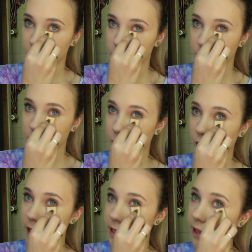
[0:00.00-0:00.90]
Just
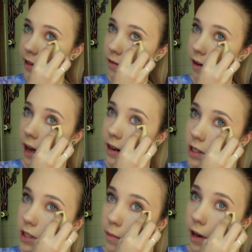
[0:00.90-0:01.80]
pressing it right
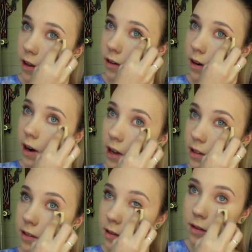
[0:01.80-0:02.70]
into my under
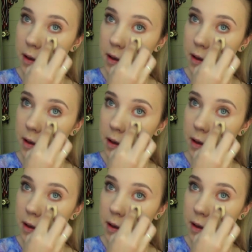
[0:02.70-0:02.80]
eyes.